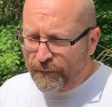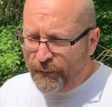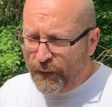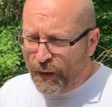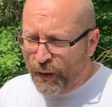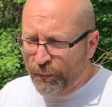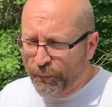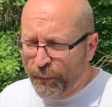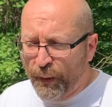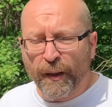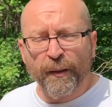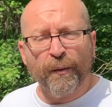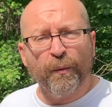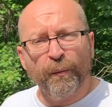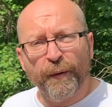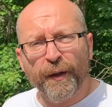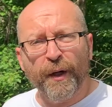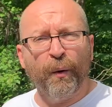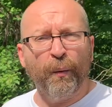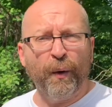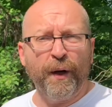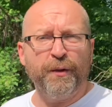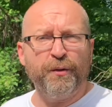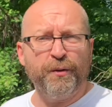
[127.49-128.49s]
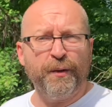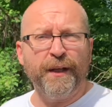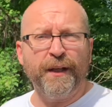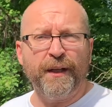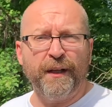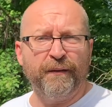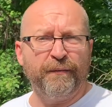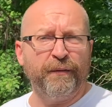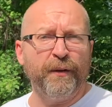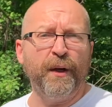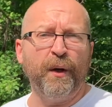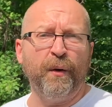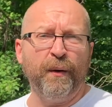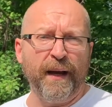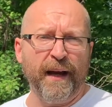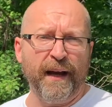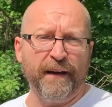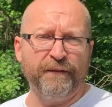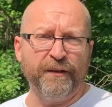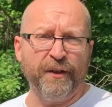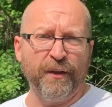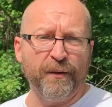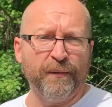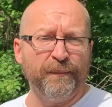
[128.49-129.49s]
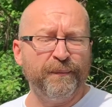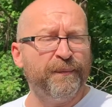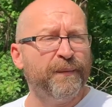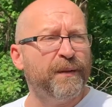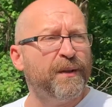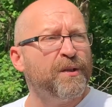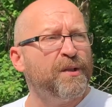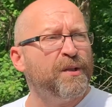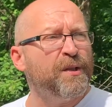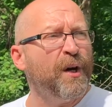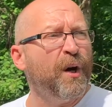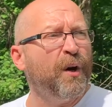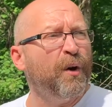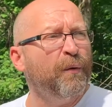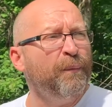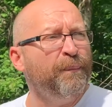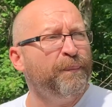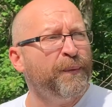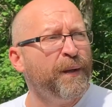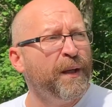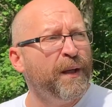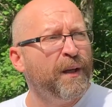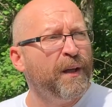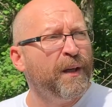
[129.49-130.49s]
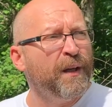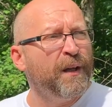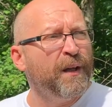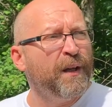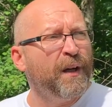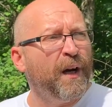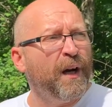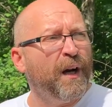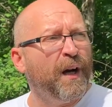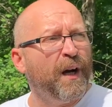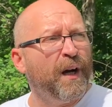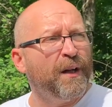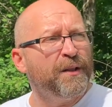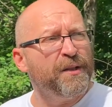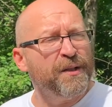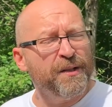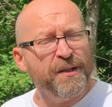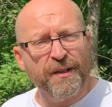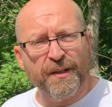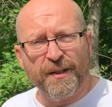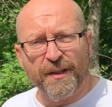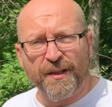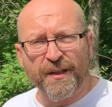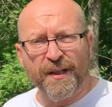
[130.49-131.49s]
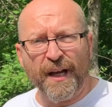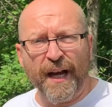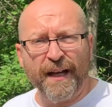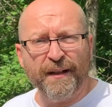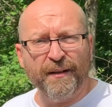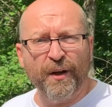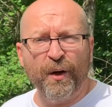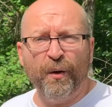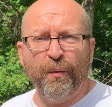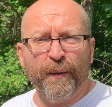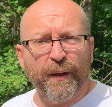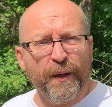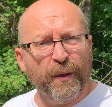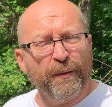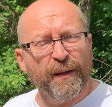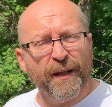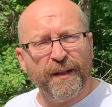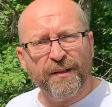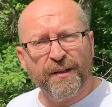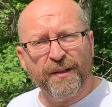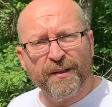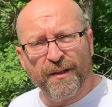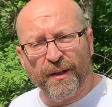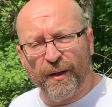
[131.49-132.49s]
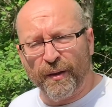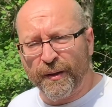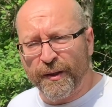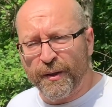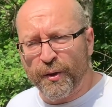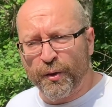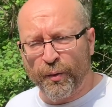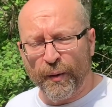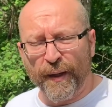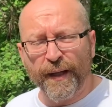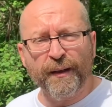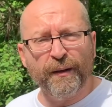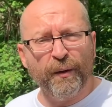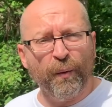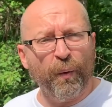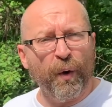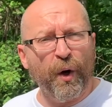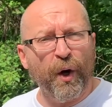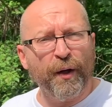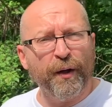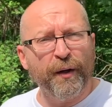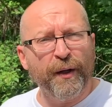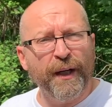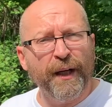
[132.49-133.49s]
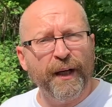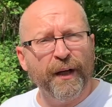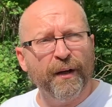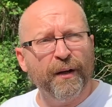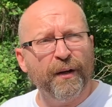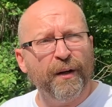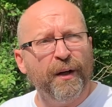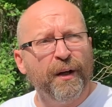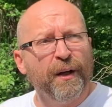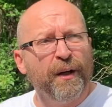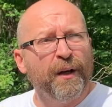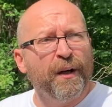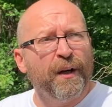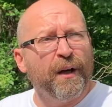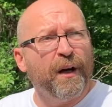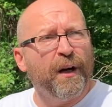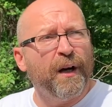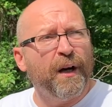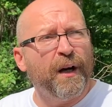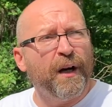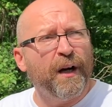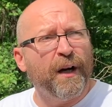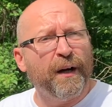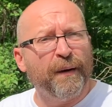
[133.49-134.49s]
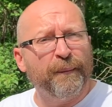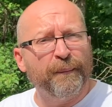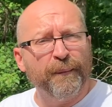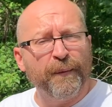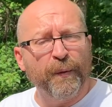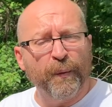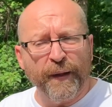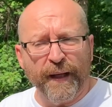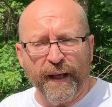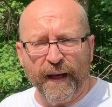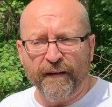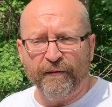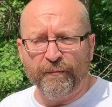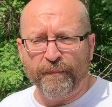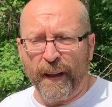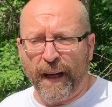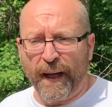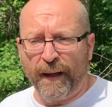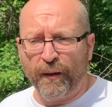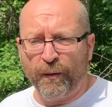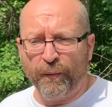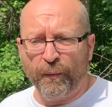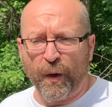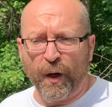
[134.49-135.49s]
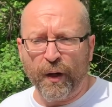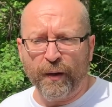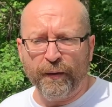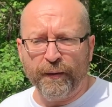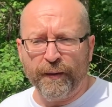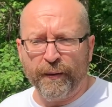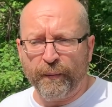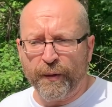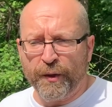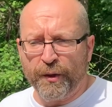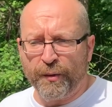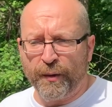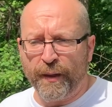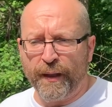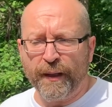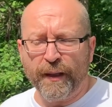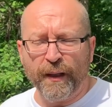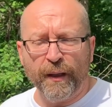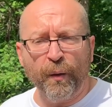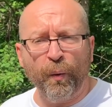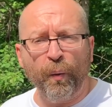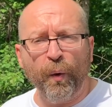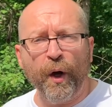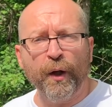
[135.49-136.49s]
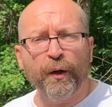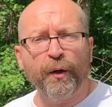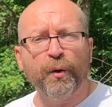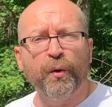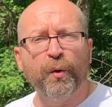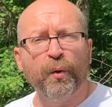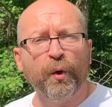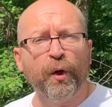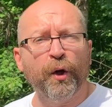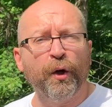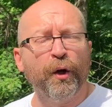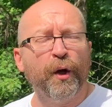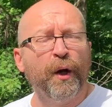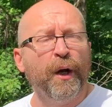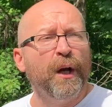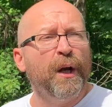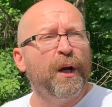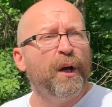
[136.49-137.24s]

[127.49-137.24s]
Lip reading: But we don't want to drink it if we don't have to. So just as a side note, we don't necessarily drink the water here. We have bottled water that we drink in a water cooler.